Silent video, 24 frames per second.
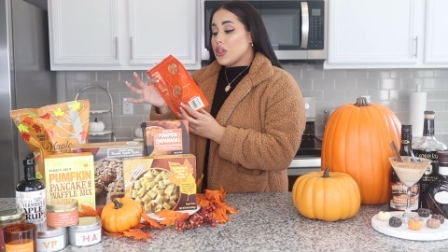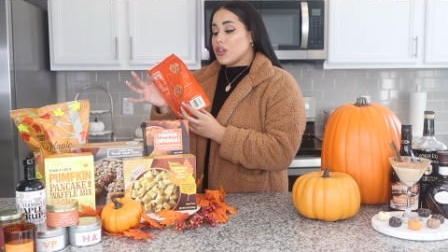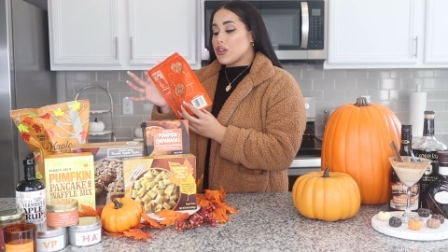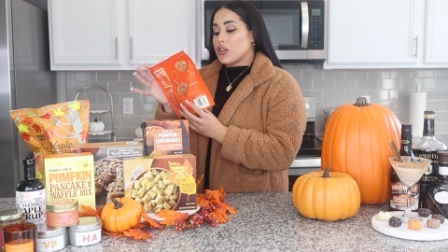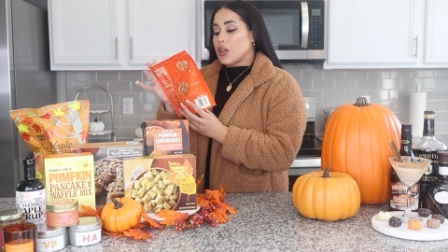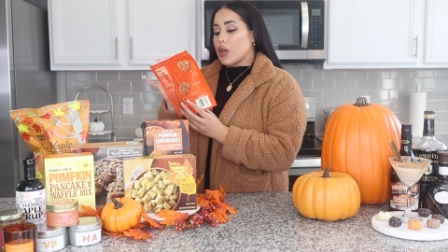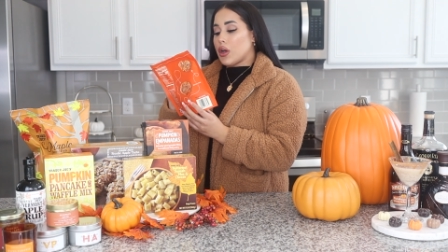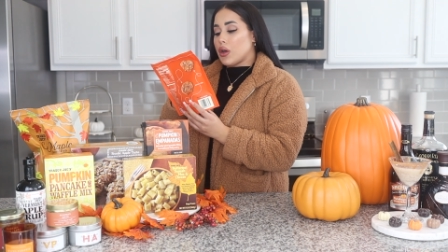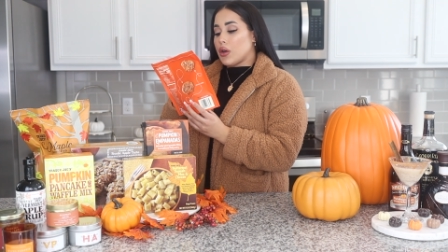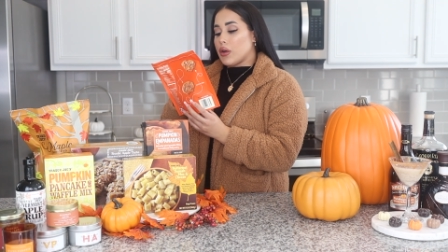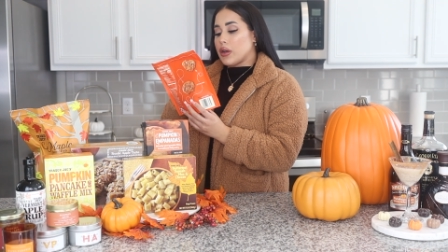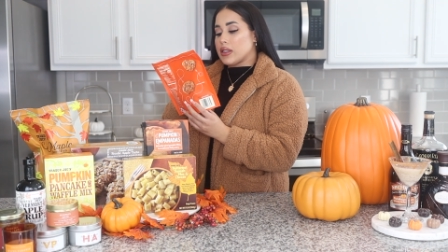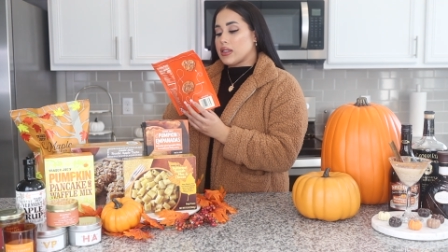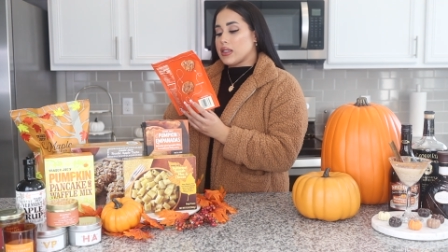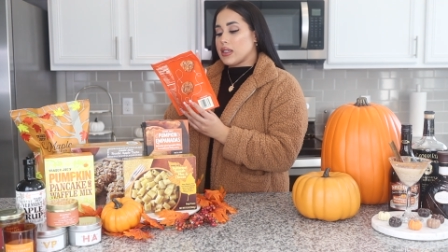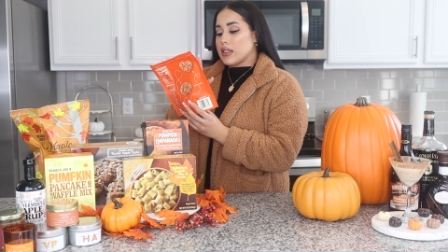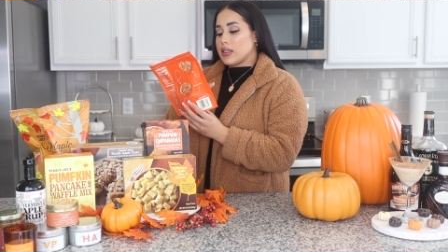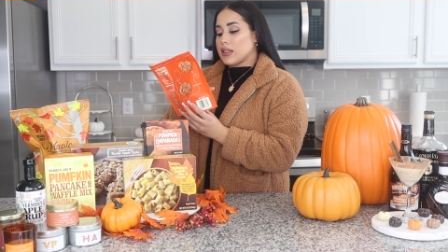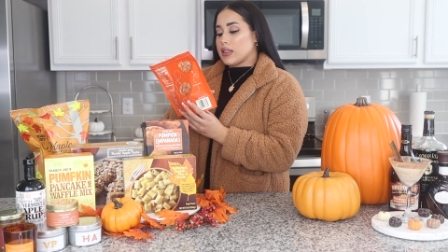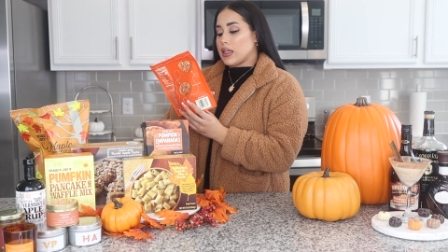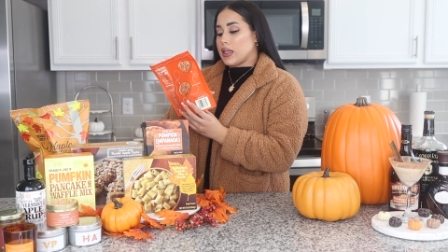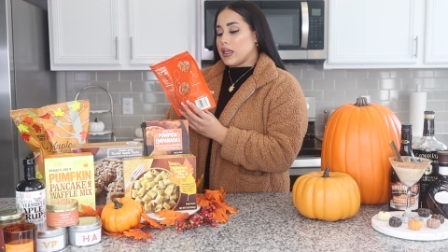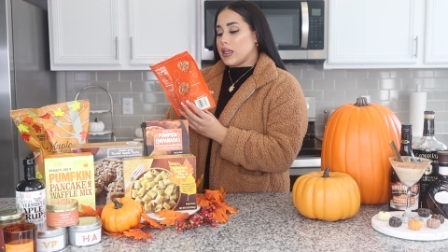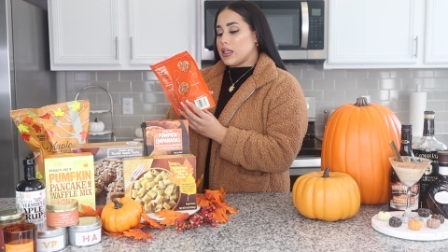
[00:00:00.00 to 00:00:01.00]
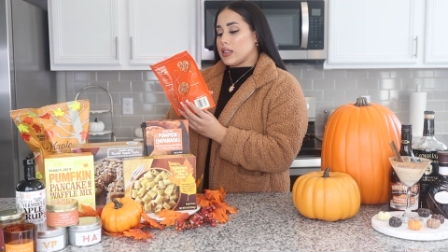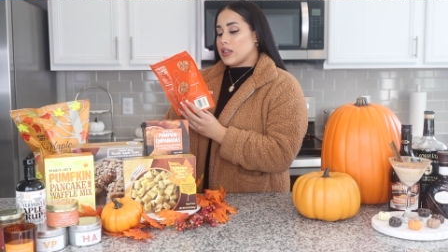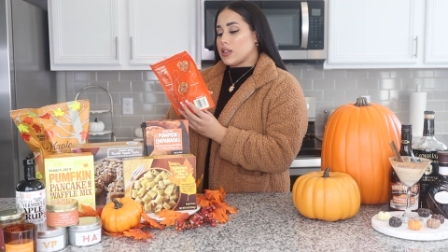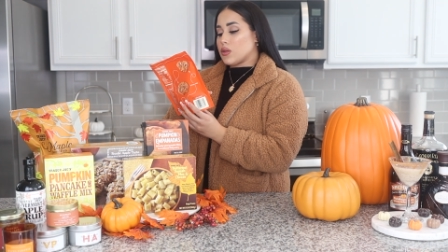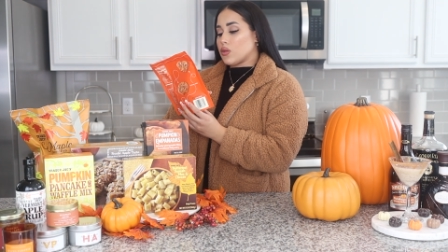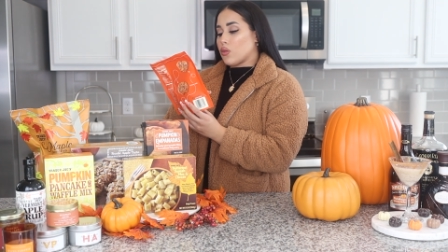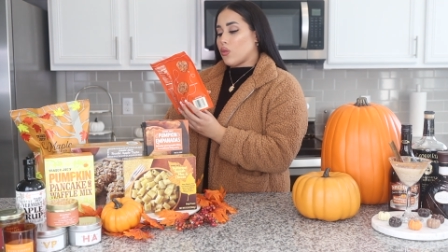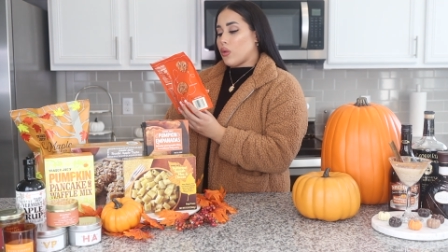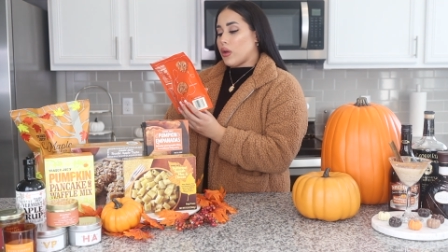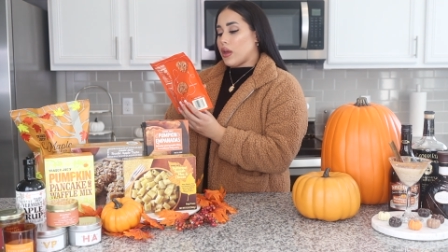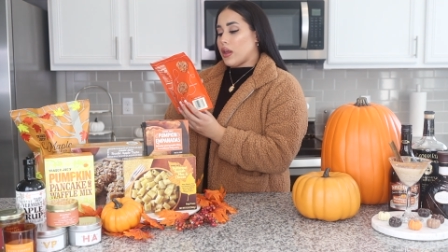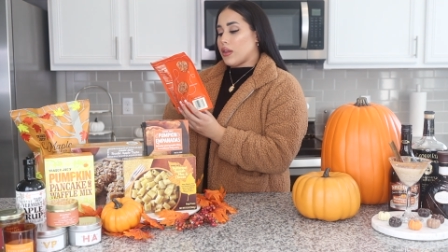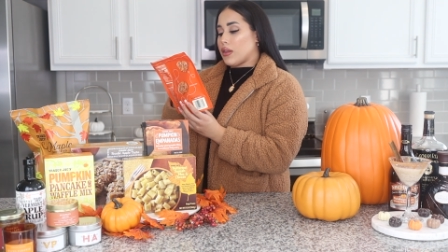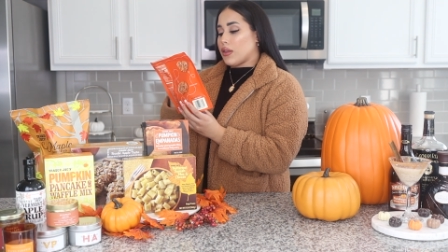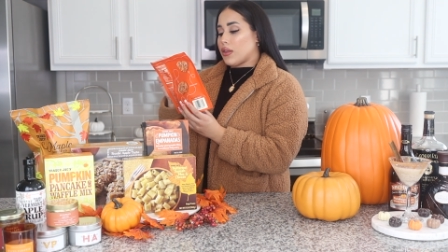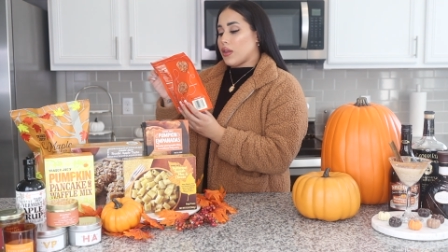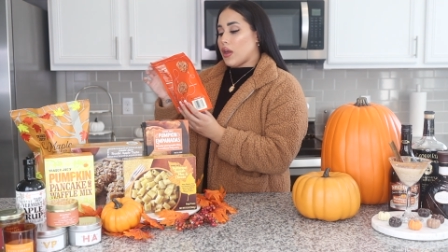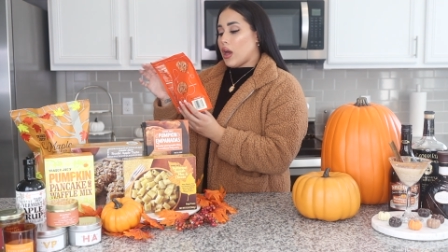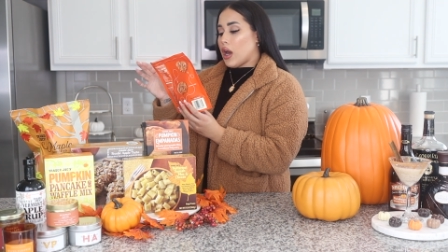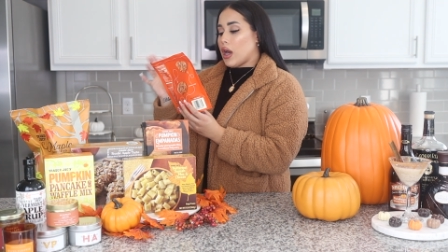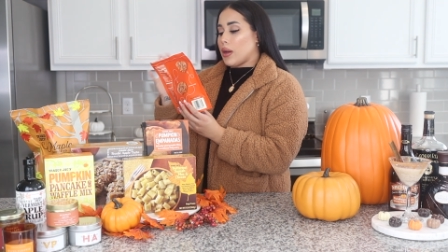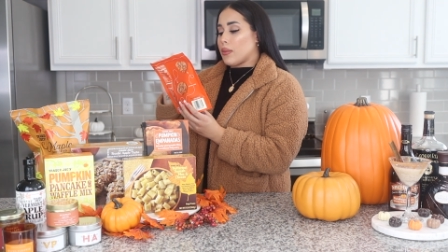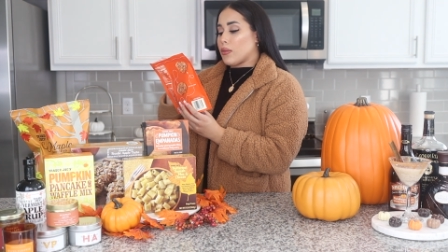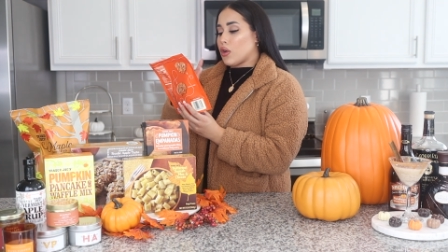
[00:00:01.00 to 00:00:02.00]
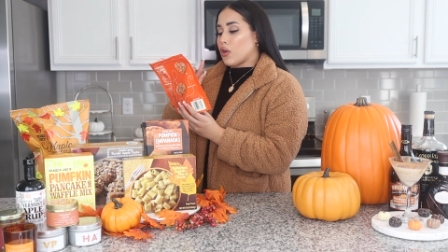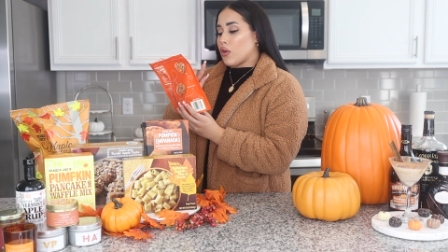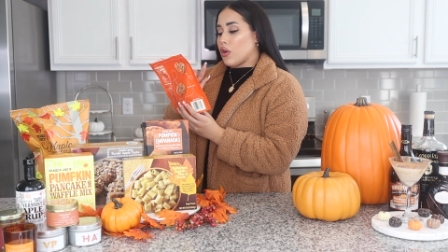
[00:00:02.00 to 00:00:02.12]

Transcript: So it says that it's with um,